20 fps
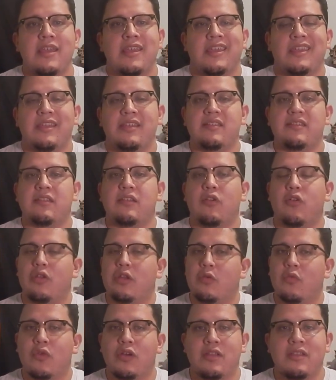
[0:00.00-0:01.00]
He is the
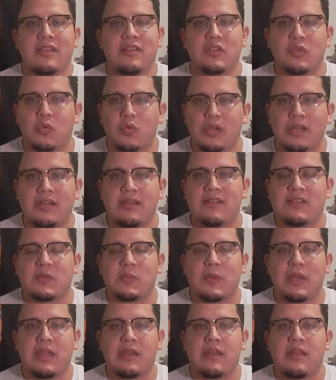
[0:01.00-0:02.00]
only one that is willing to
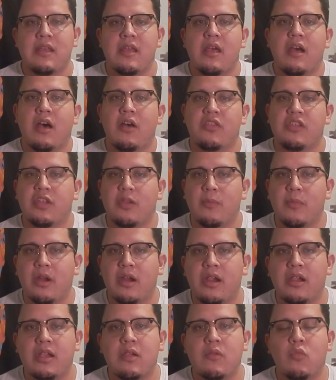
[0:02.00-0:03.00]
spend on the
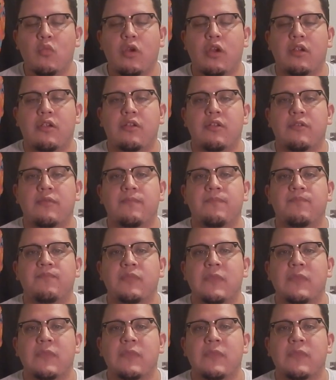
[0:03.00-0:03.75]
American worker,